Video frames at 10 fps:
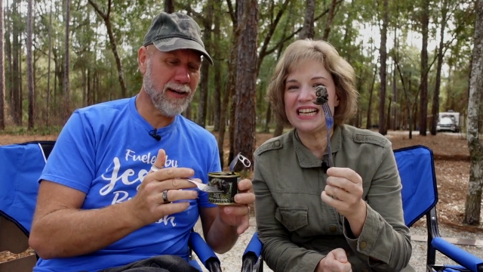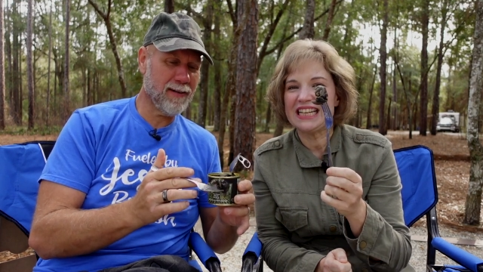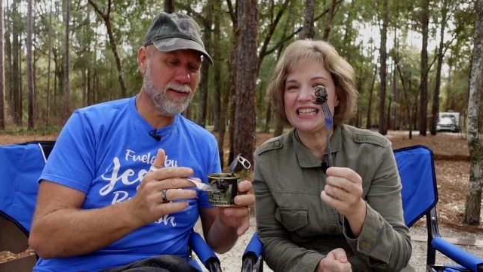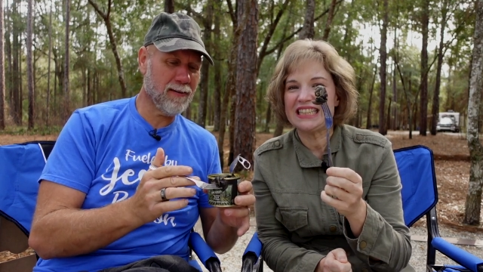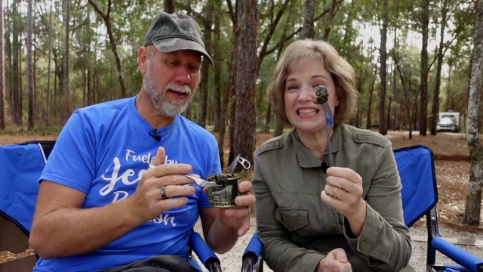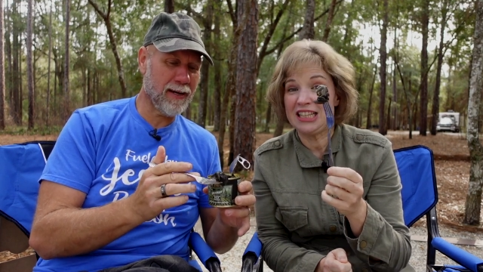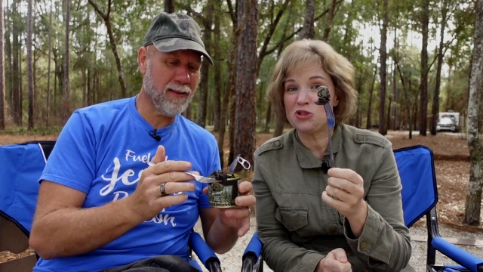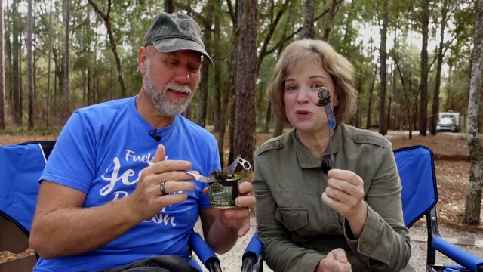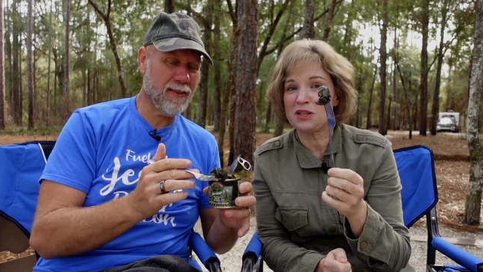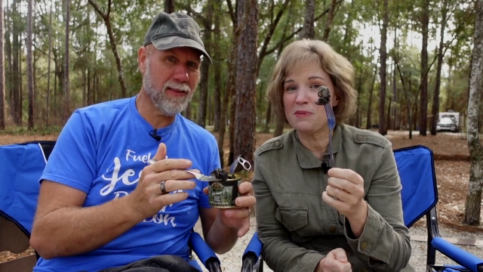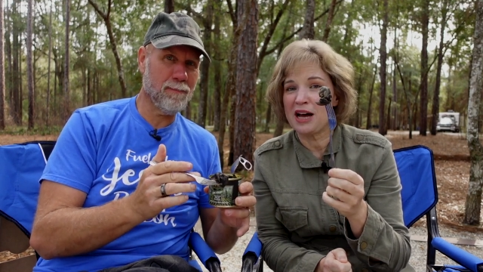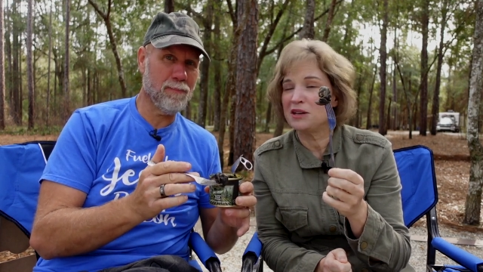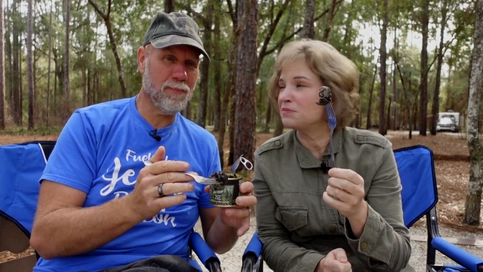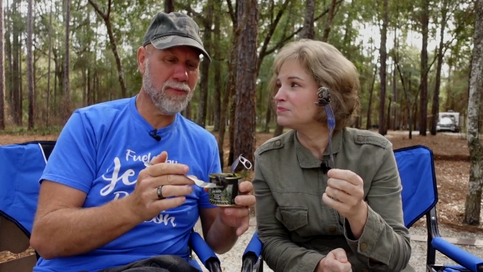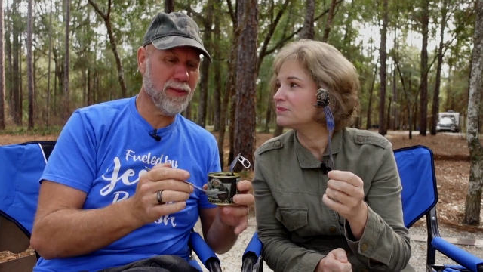Speaker 1: and like These were at the
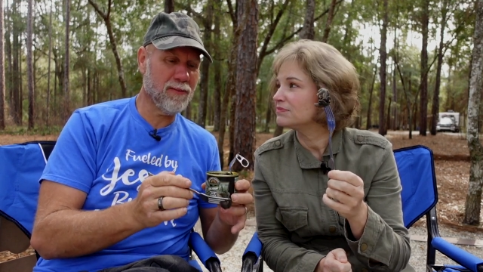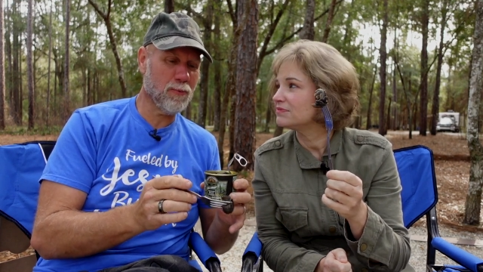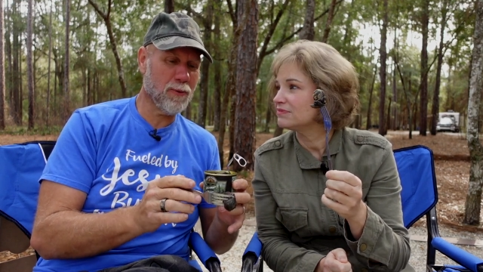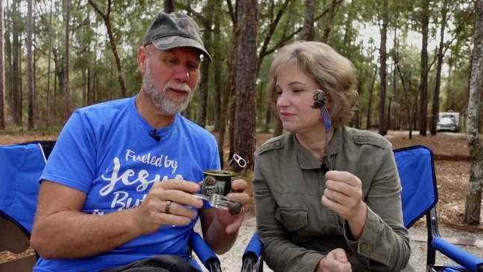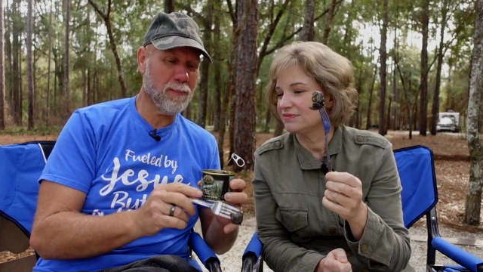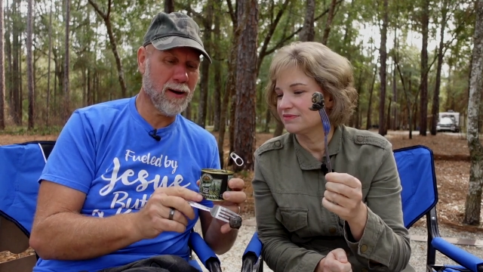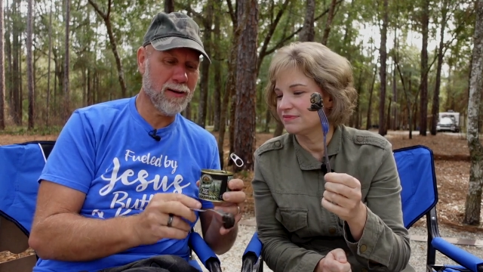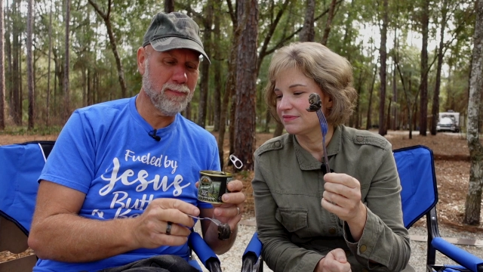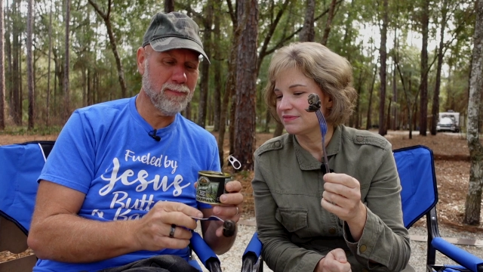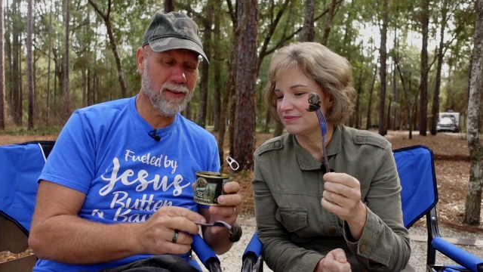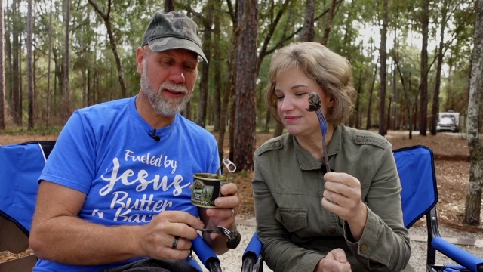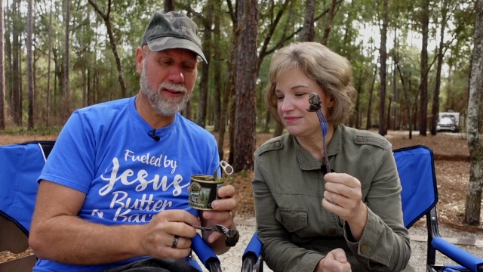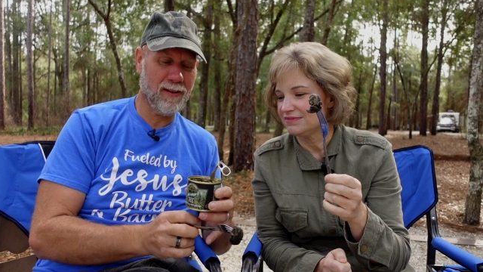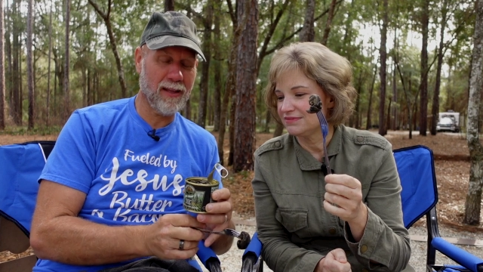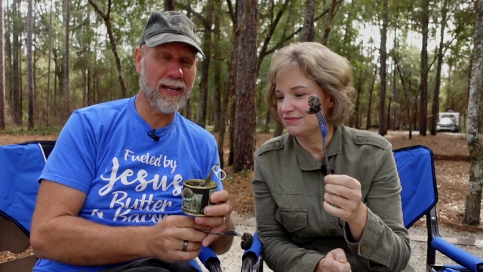bottom. These were at the bottom. The,
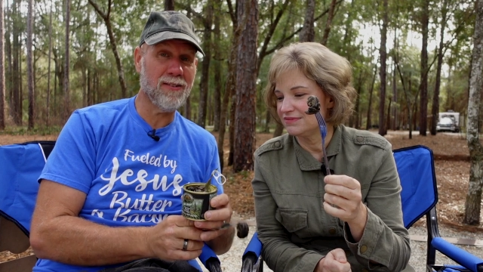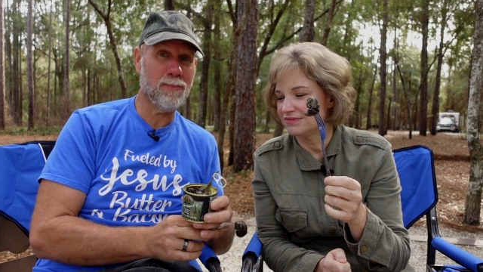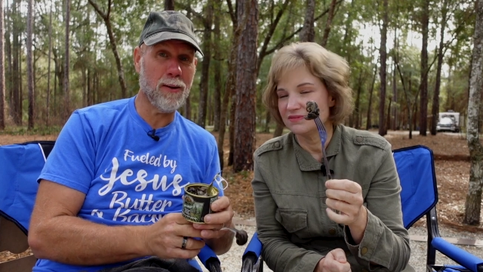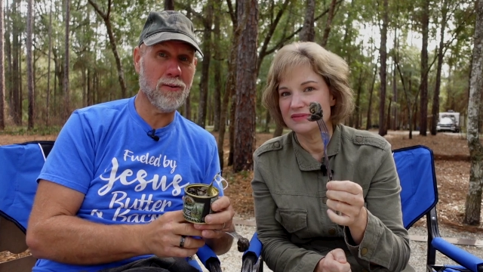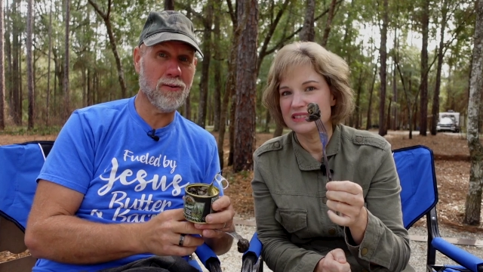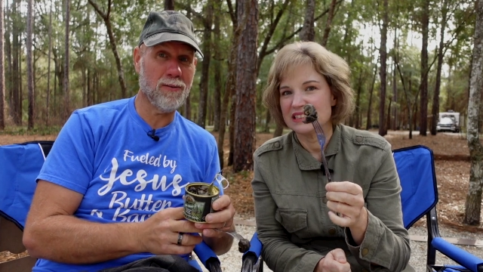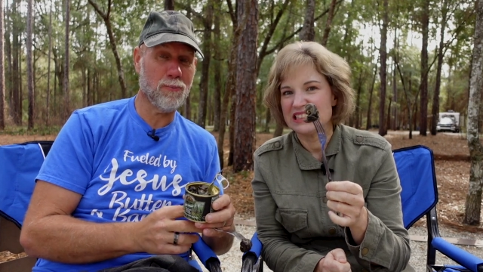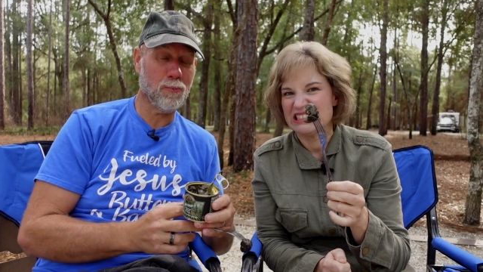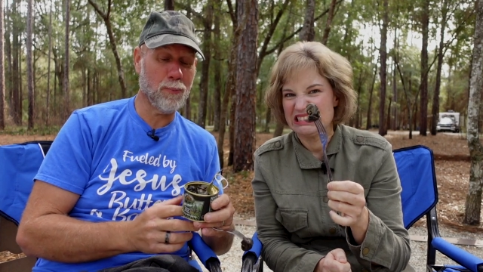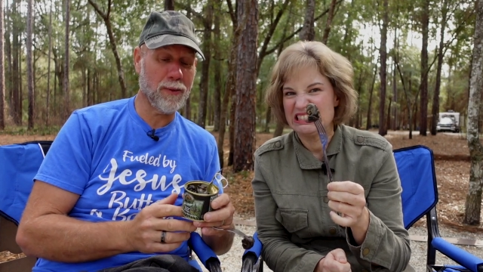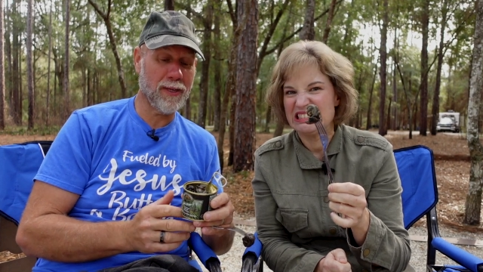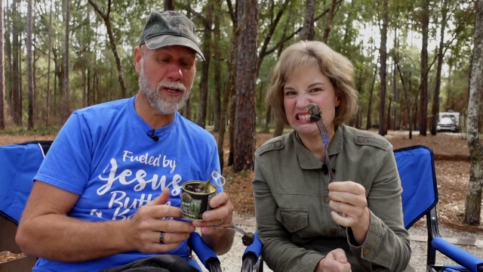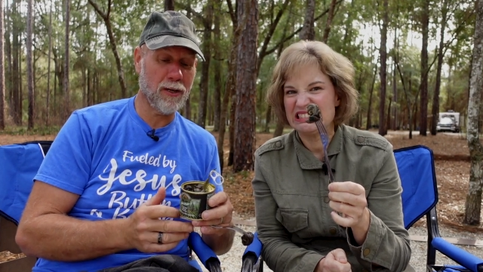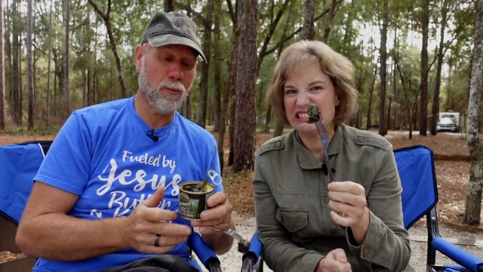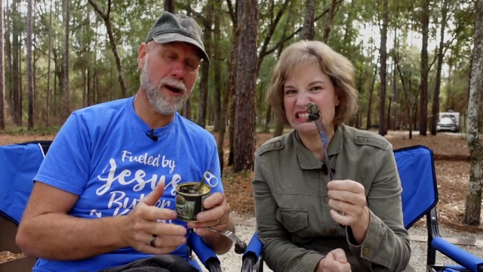the lake smelled really
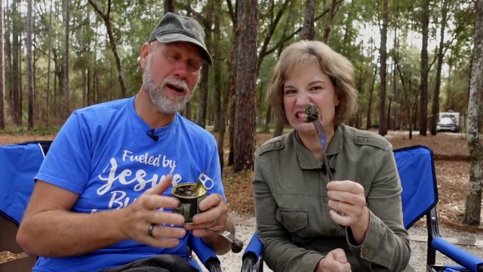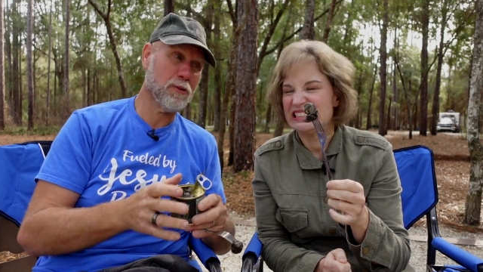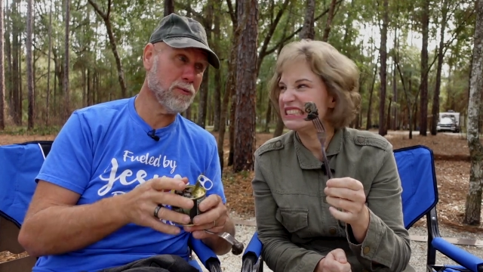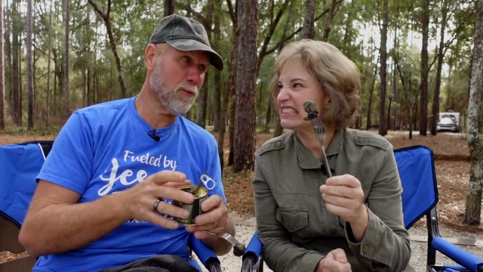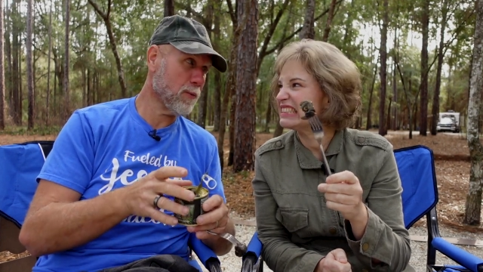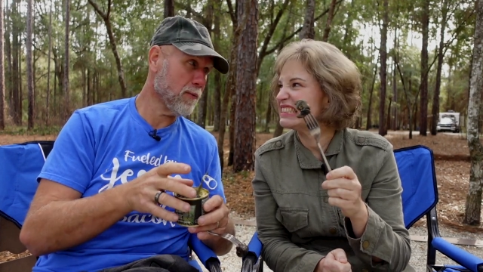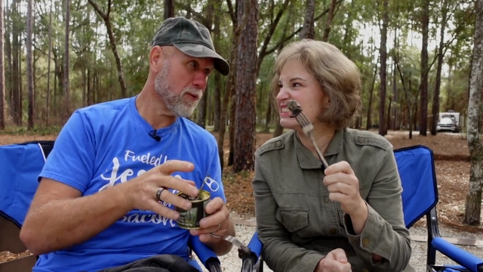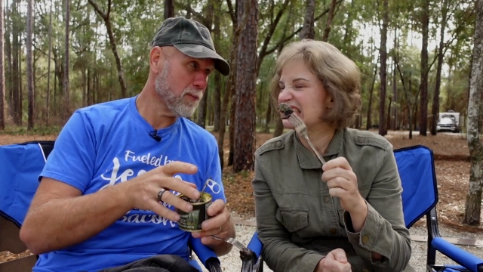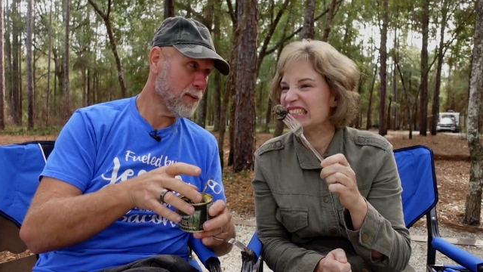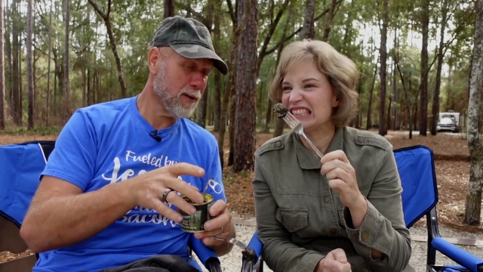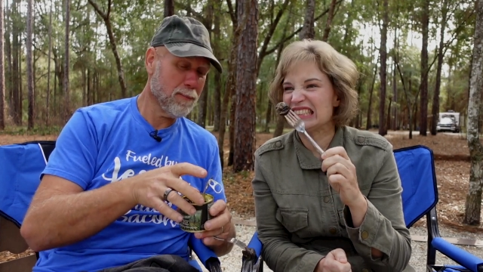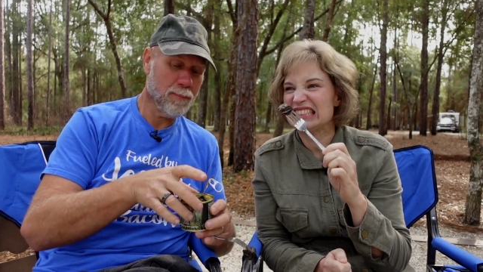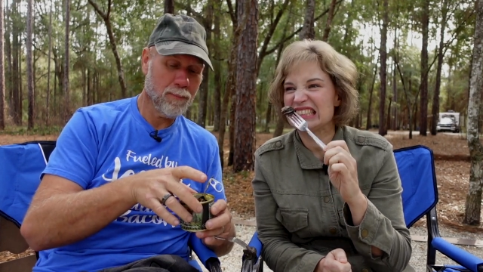good. Well, actually it was a river, but